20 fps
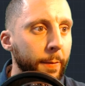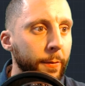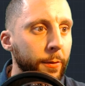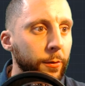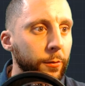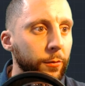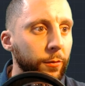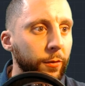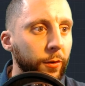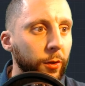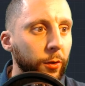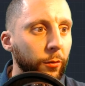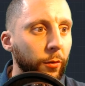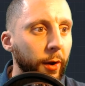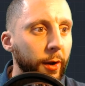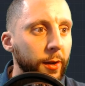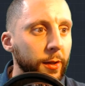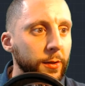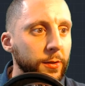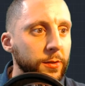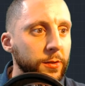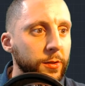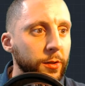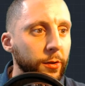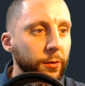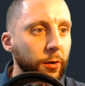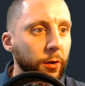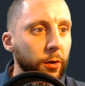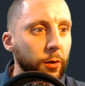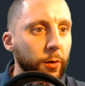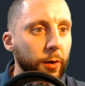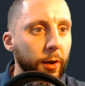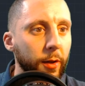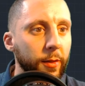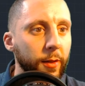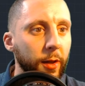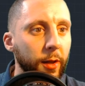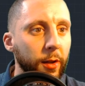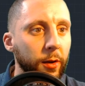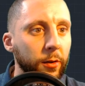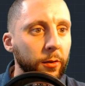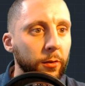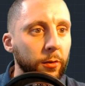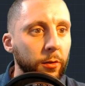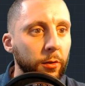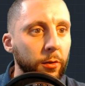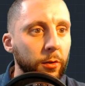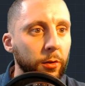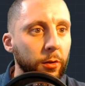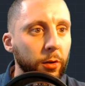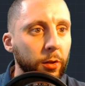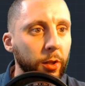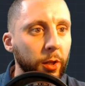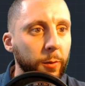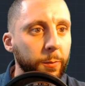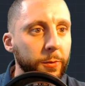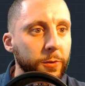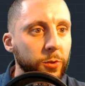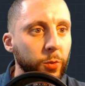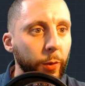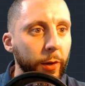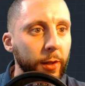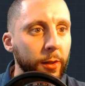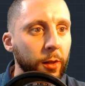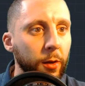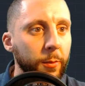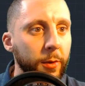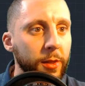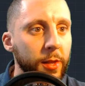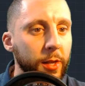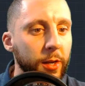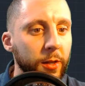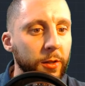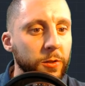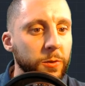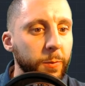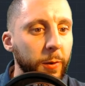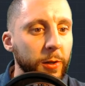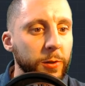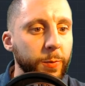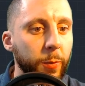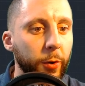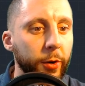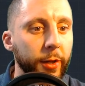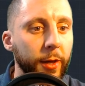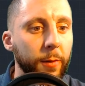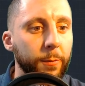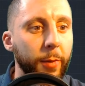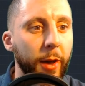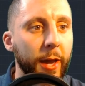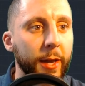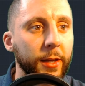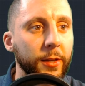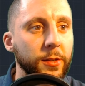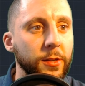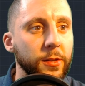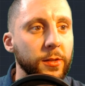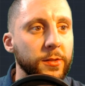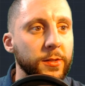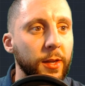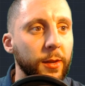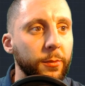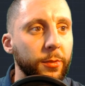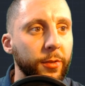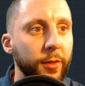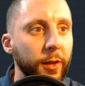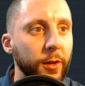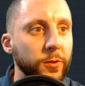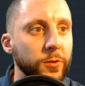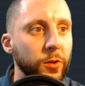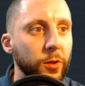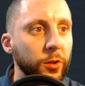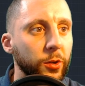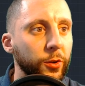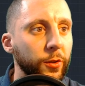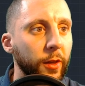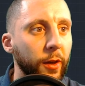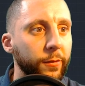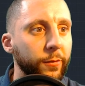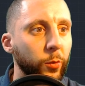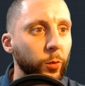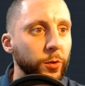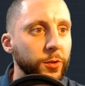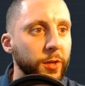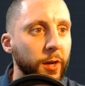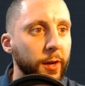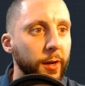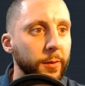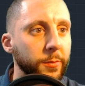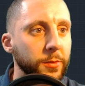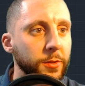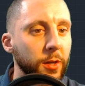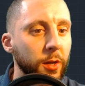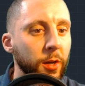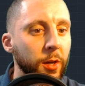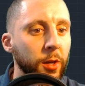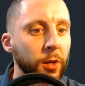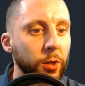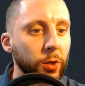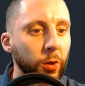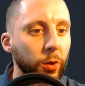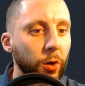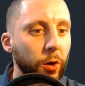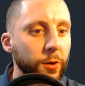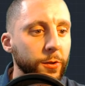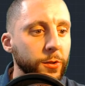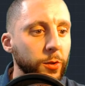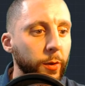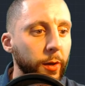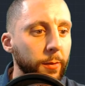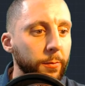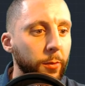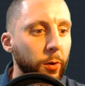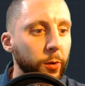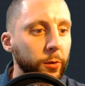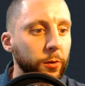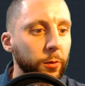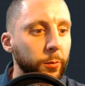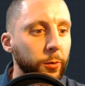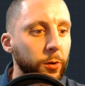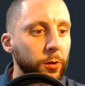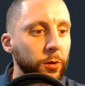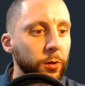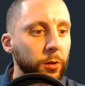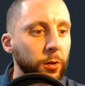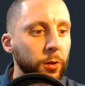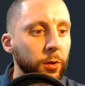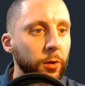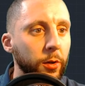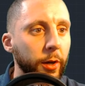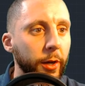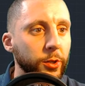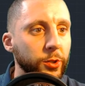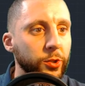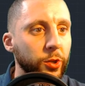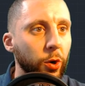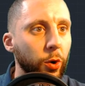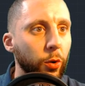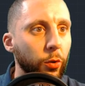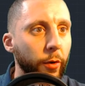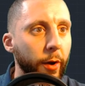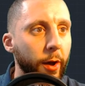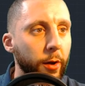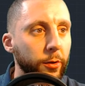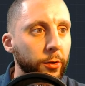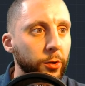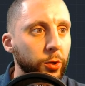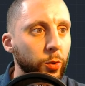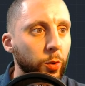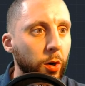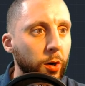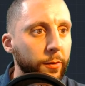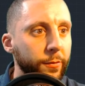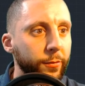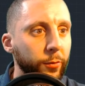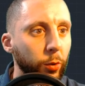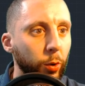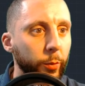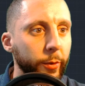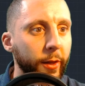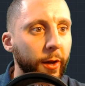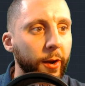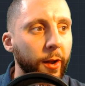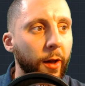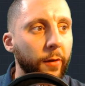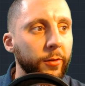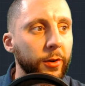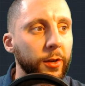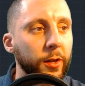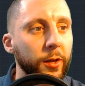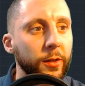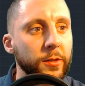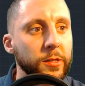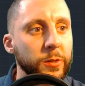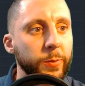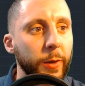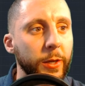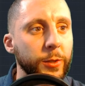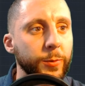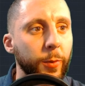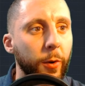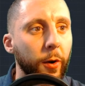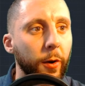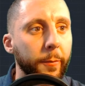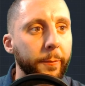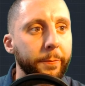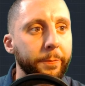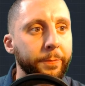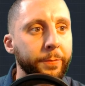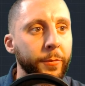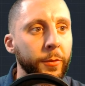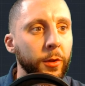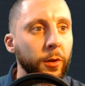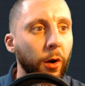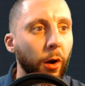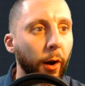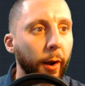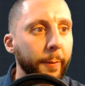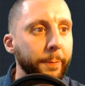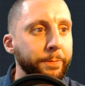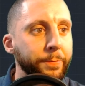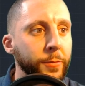Fillet radius 0 and then click between them and then hit spacebar to get back into the same thing so you can do that four times. You could also hit multiple and just go around and do all four without having to hit the spacebar. Alright?